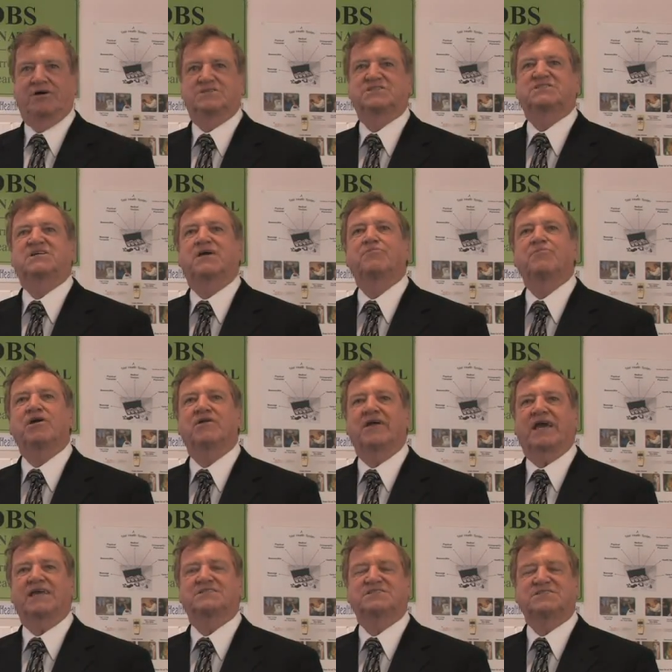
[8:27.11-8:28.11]

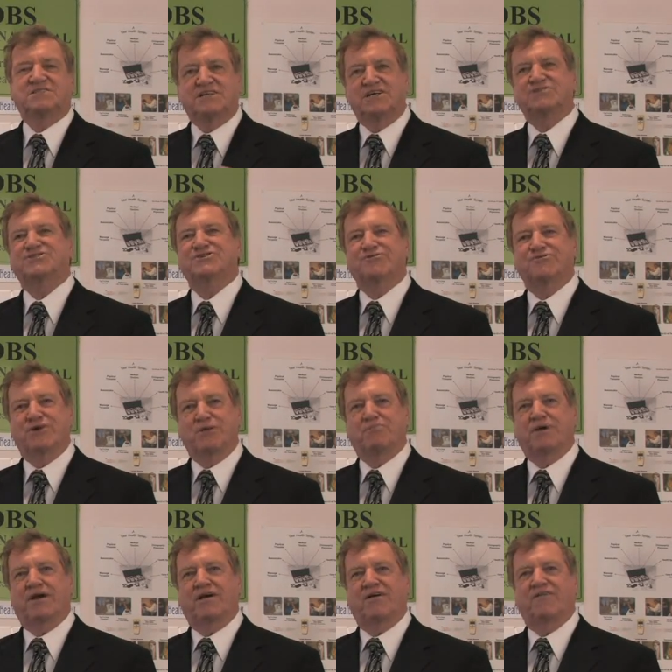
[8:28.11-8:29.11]
Stimulates tissue
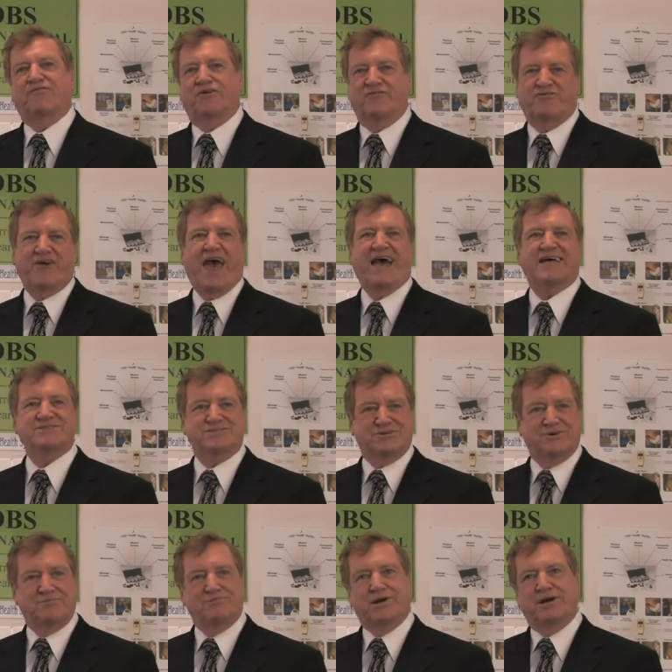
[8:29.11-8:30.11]
repair for
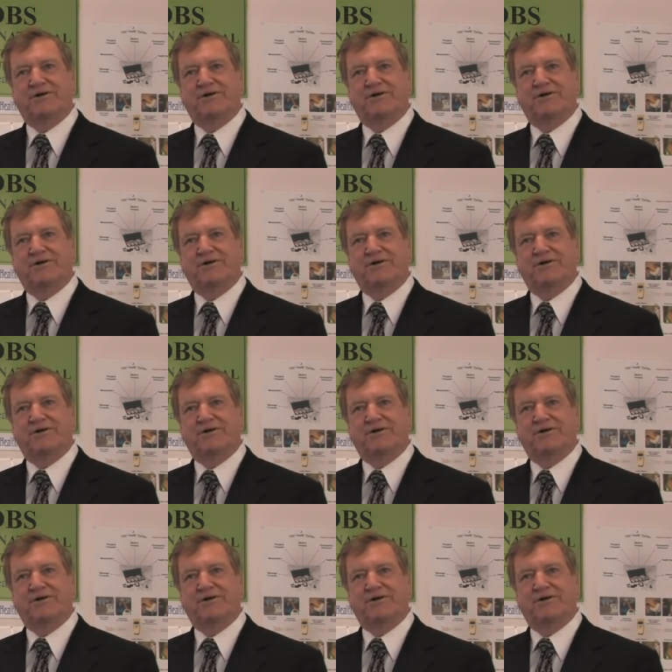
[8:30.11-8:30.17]
faster and better